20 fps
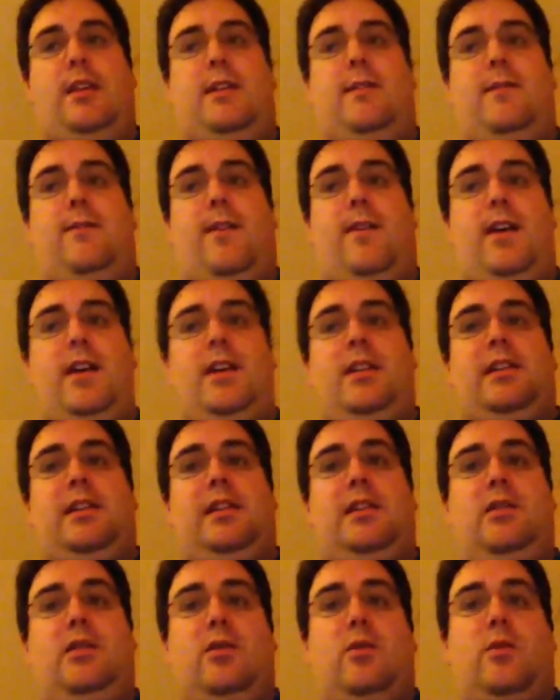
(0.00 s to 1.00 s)
And
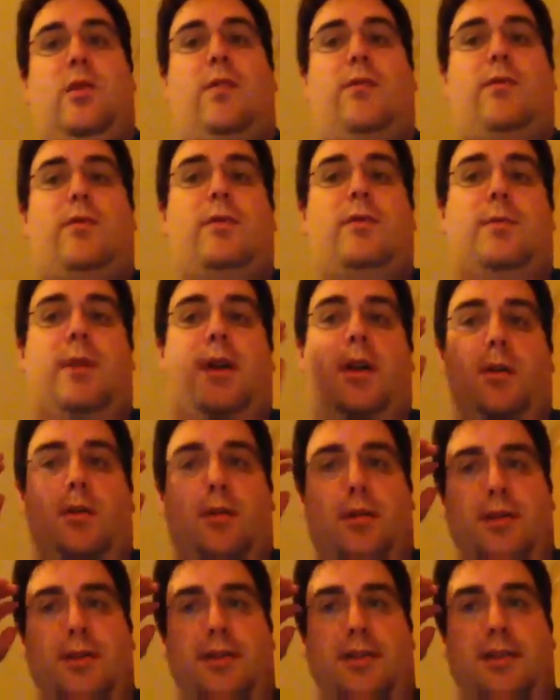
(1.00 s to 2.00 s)
finally, referent
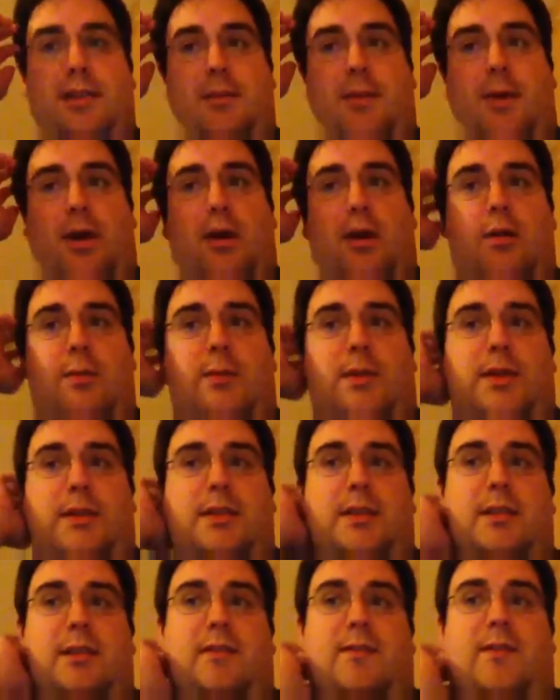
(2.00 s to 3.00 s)
power. This is the power
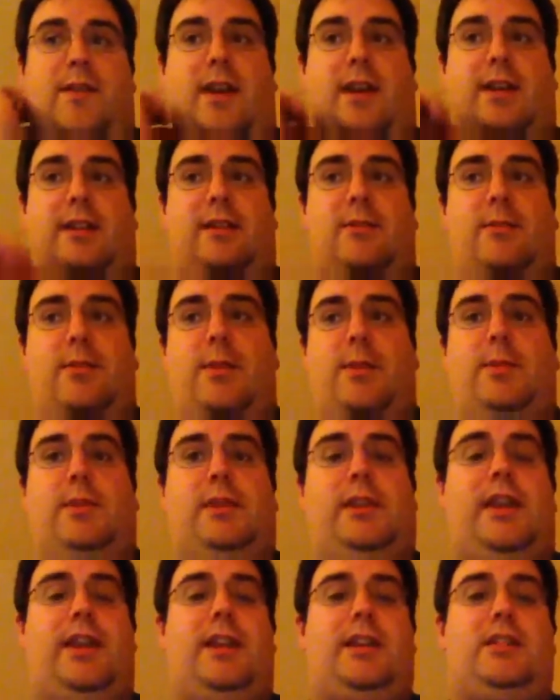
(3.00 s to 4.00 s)
based on the fact that
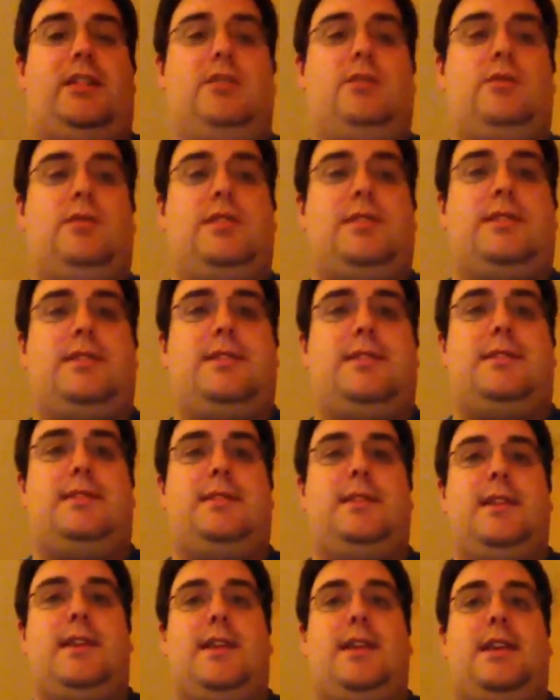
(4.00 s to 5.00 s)
people like you. This
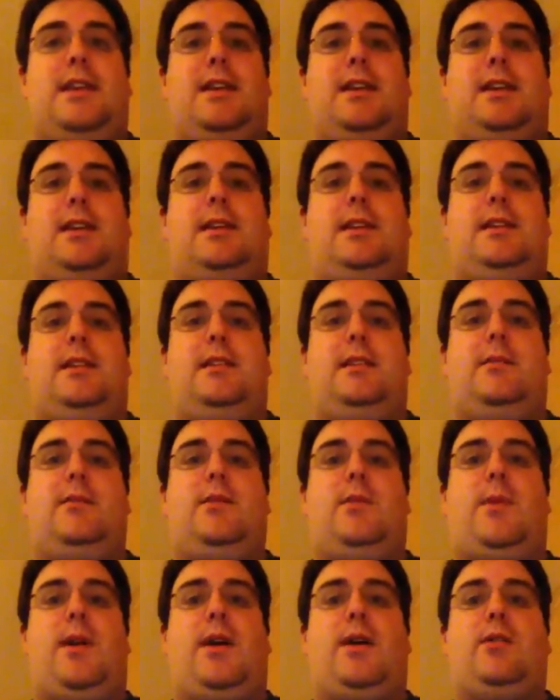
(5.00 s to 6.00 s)
is
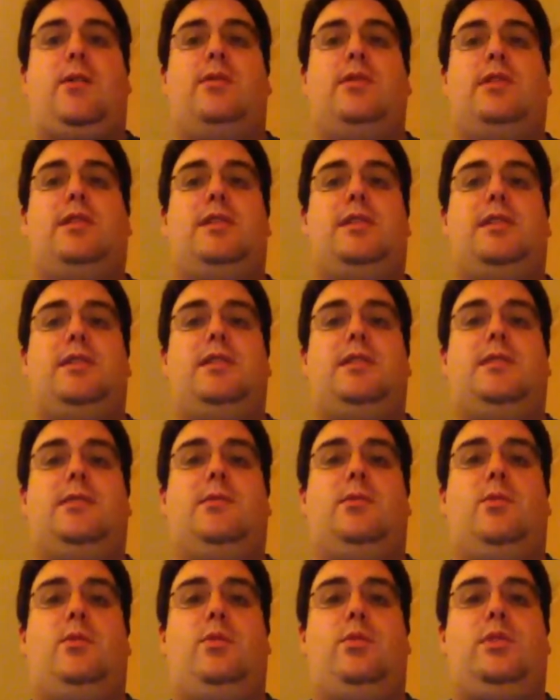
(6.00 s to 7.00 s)
the power that
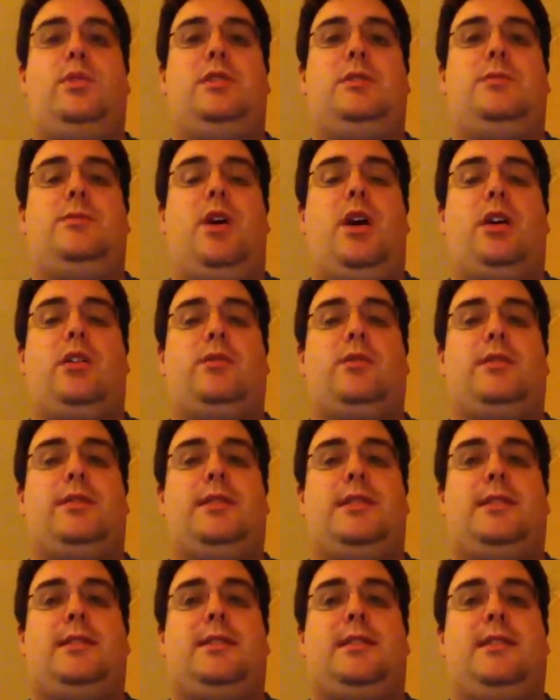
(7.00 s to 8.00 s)
the
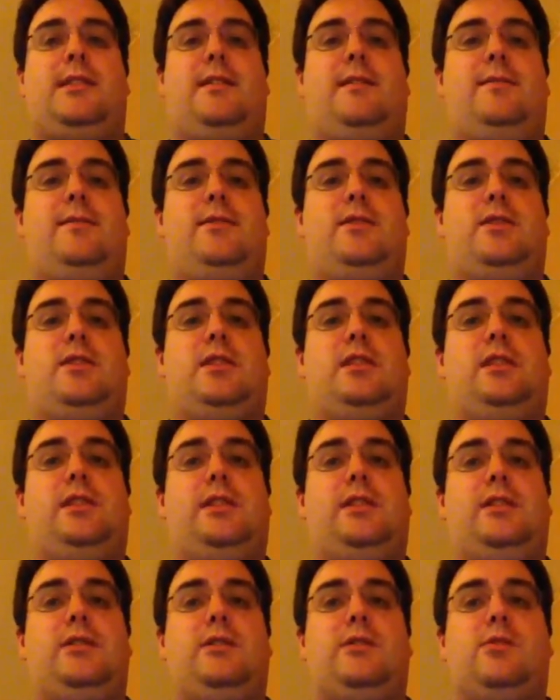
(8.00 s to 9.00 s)
democracies give to their
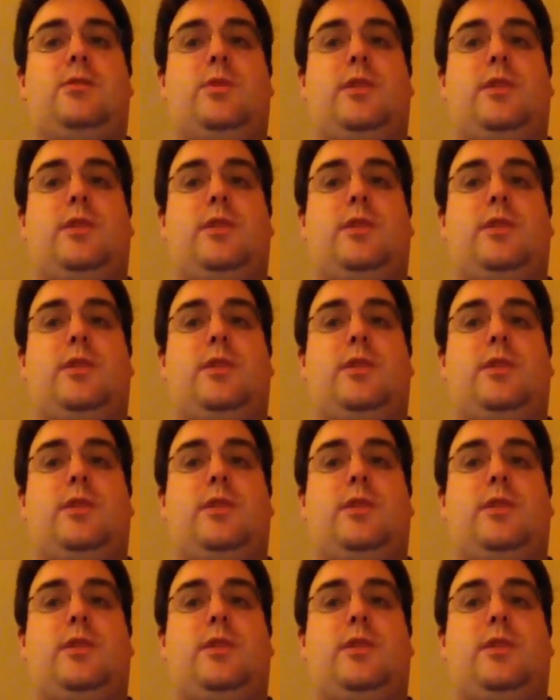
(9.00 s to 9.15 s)
leaders,